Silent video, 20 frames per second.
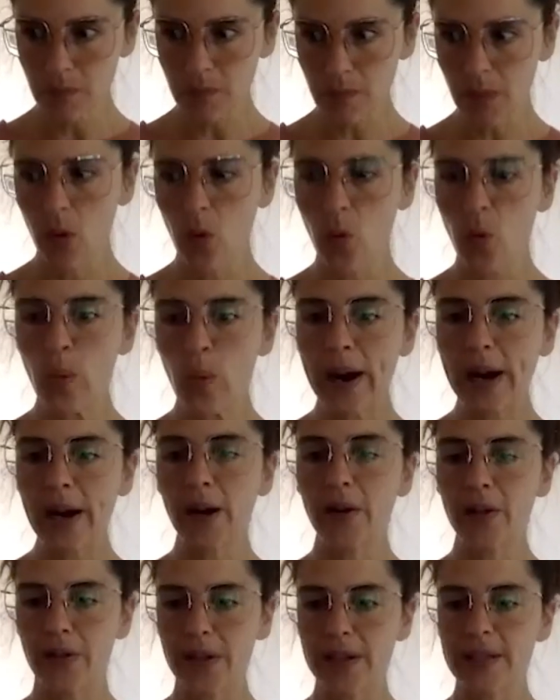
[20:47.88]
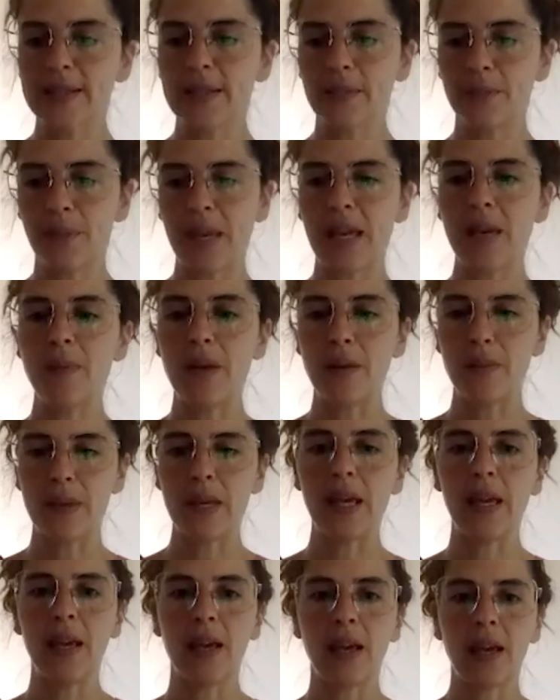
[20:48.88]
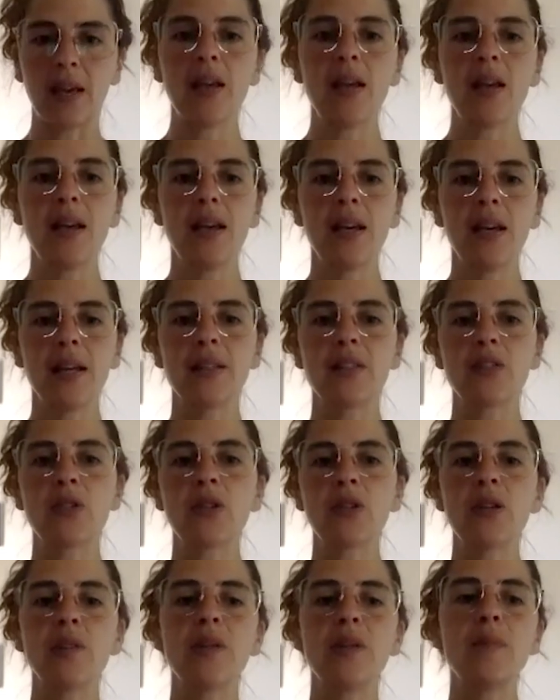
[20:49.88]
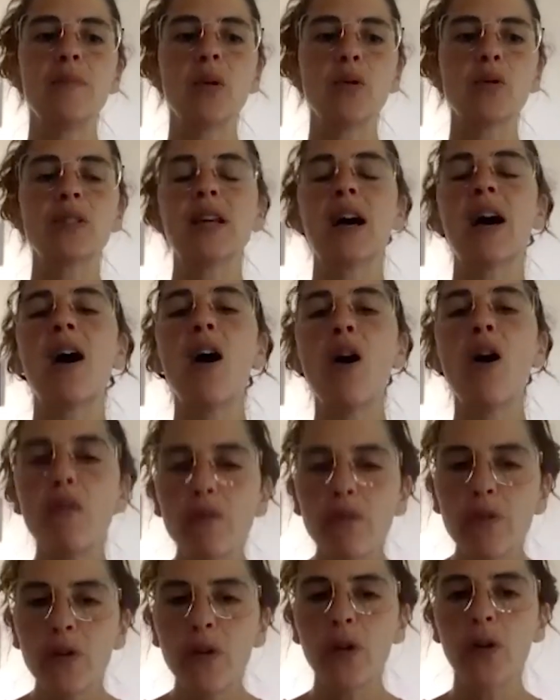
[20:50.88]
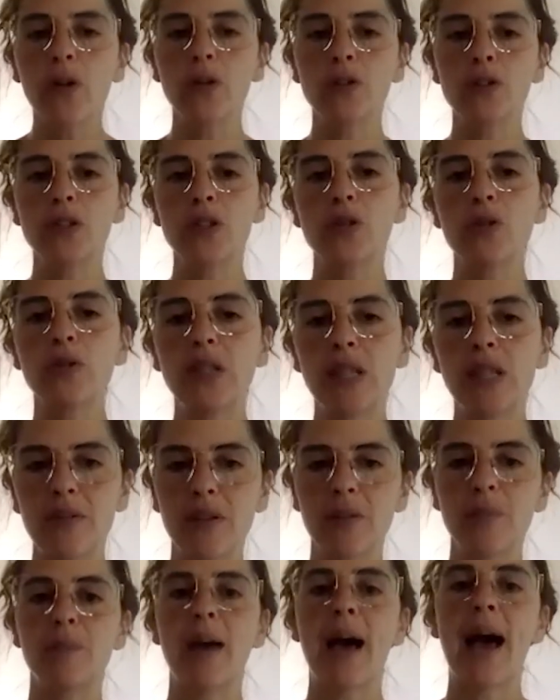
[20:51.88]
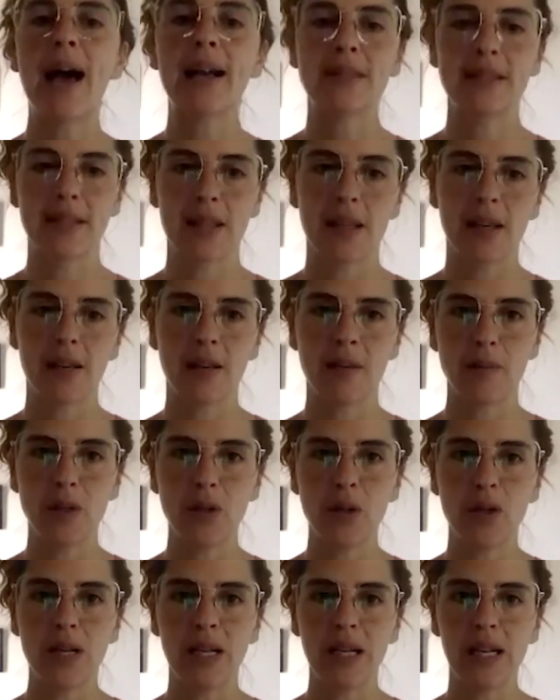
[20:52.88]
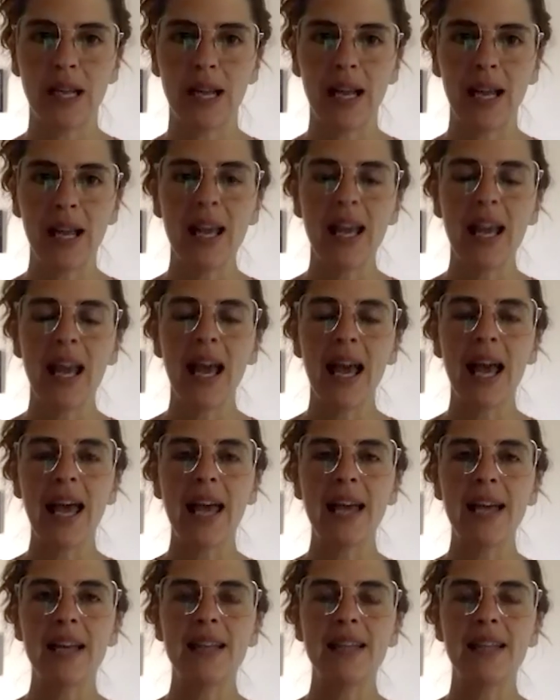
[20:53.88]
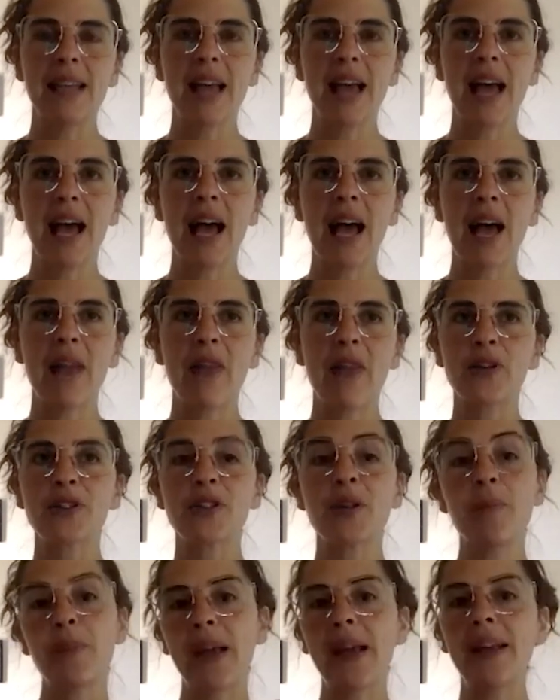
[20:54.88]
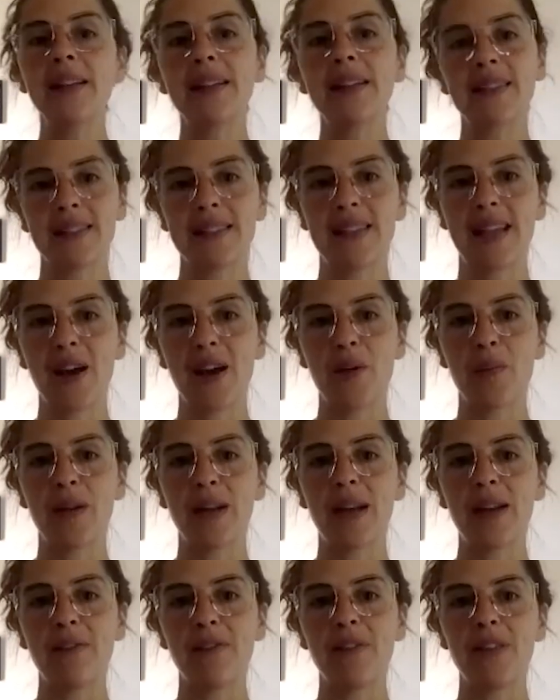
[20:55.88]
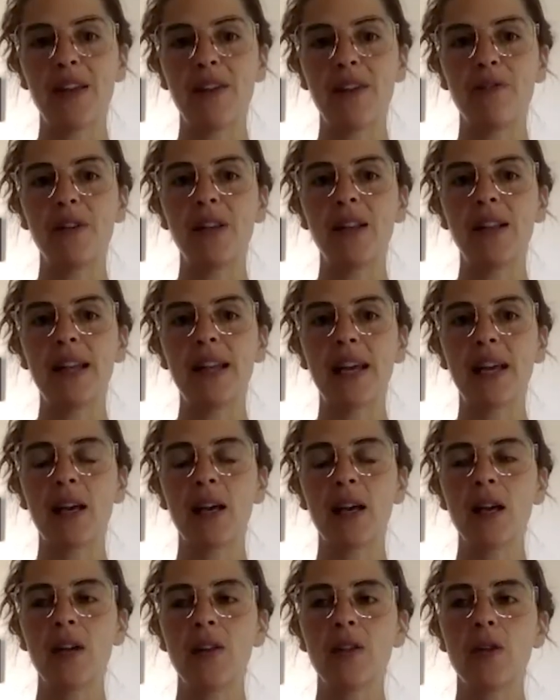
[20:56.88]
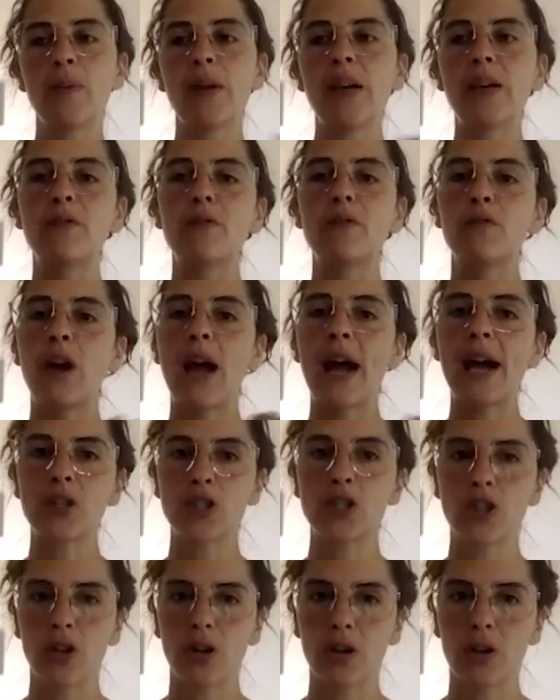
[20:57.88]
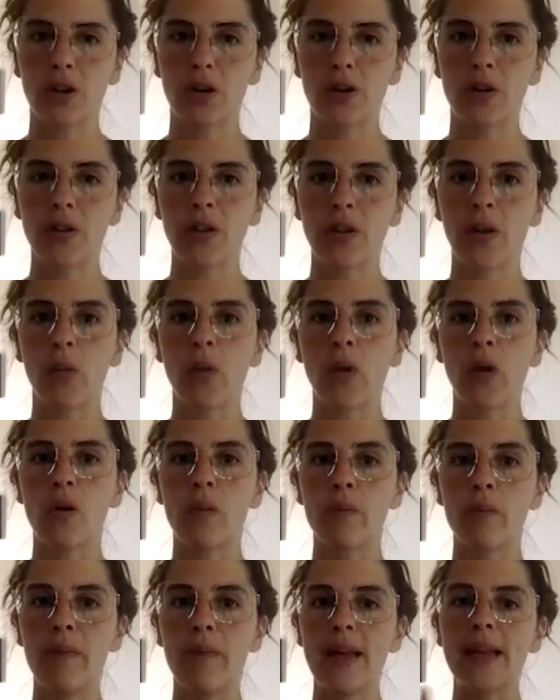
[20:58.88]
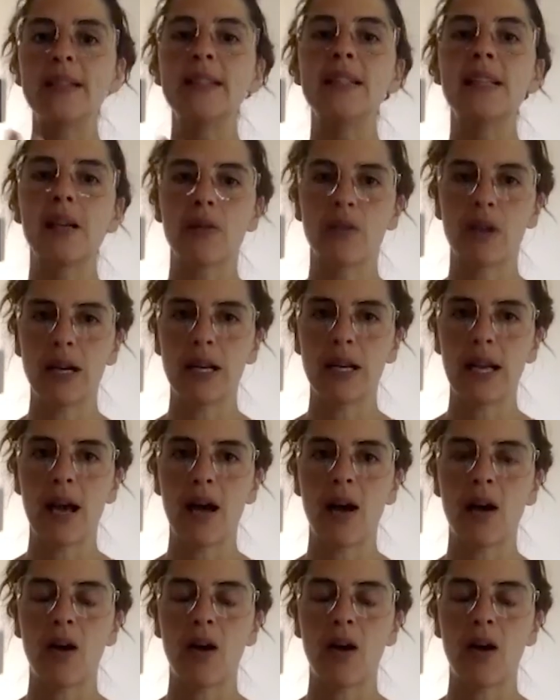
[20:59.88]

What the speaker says: where this baby being is going to be most helpful to giving back to the community. And there's a balance there, but feel like the big fracture that we're mending right now